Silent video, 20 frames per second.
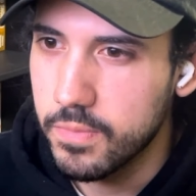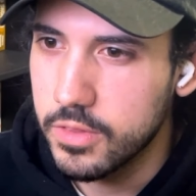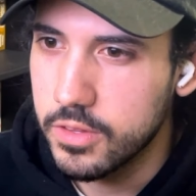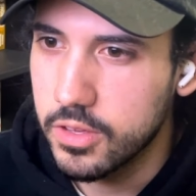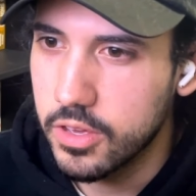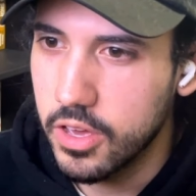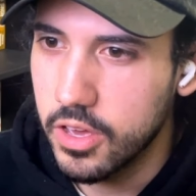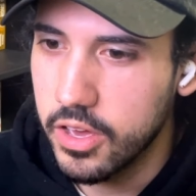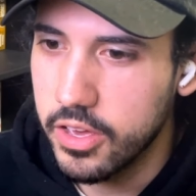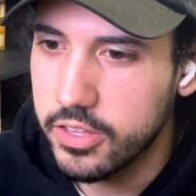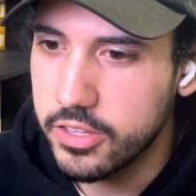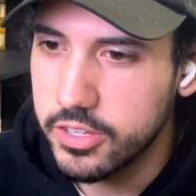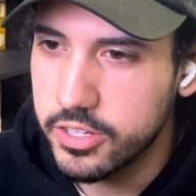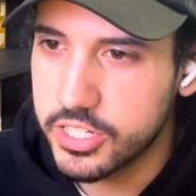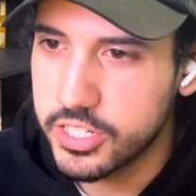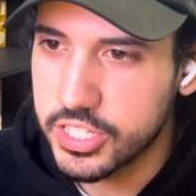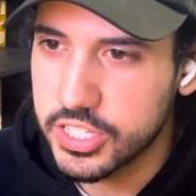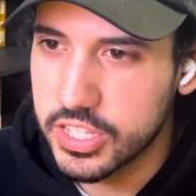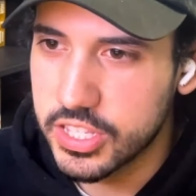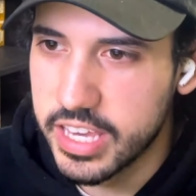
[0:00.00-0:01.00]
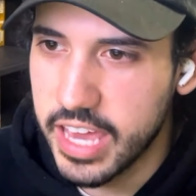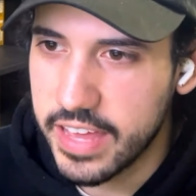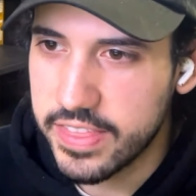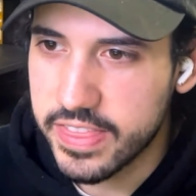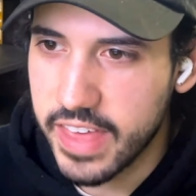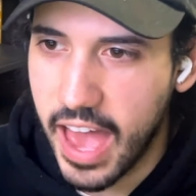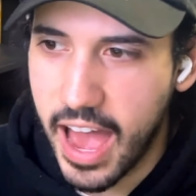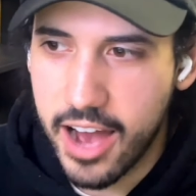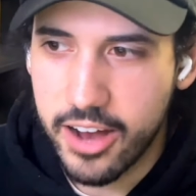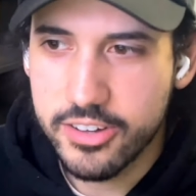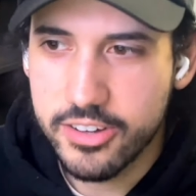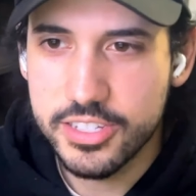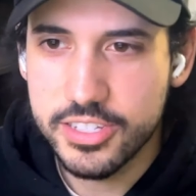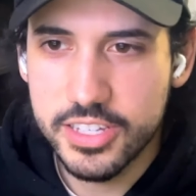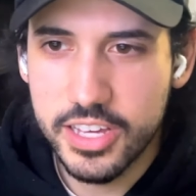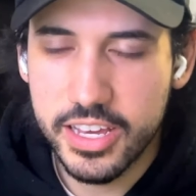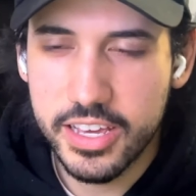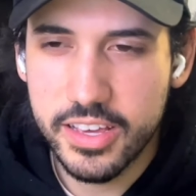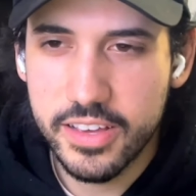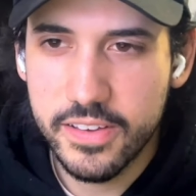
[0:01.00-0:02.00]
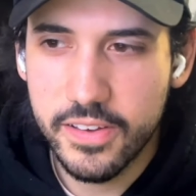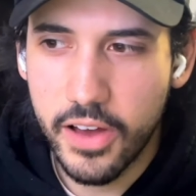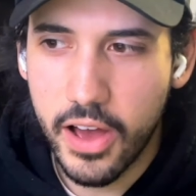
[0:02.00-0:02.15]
you just get the house, like,